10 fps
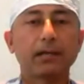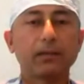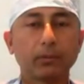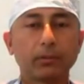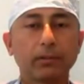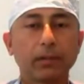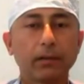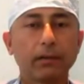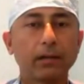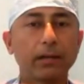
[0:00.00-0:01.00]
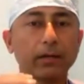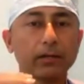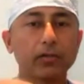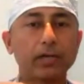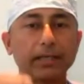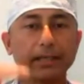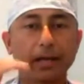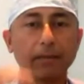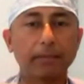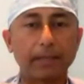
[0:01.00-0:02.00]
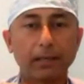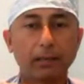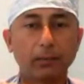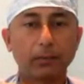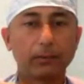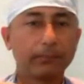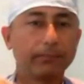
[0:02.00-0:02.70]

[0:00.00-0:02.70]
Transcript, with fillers: are not graded up and low.